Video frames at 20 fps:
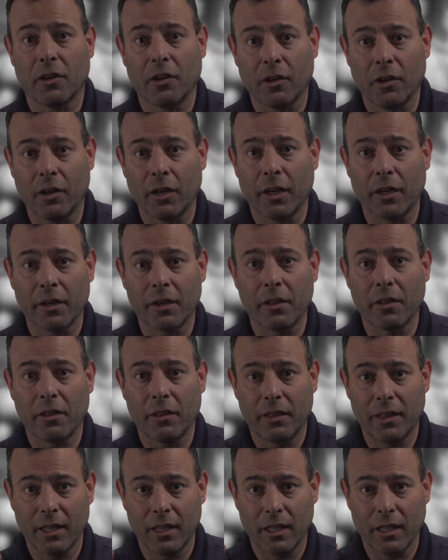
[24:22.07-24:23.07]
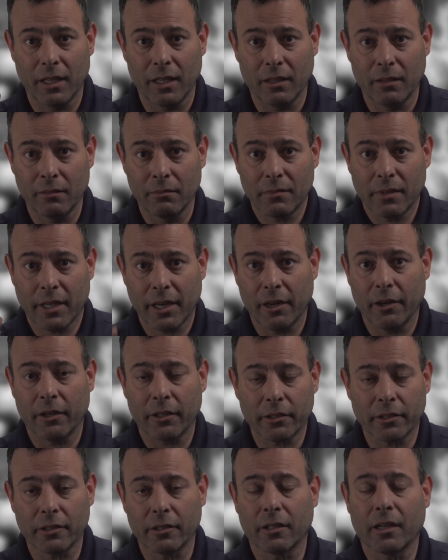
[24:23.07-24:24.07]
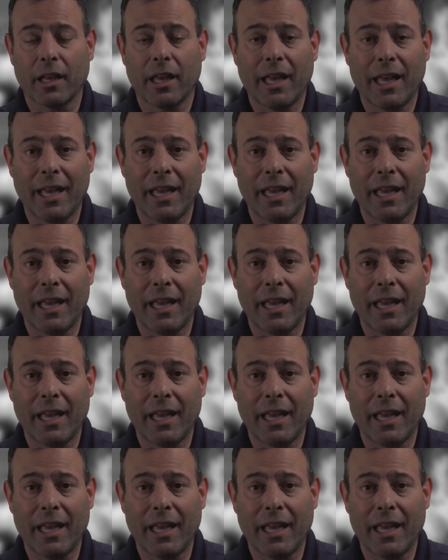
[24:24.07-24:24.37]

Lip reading: on the character.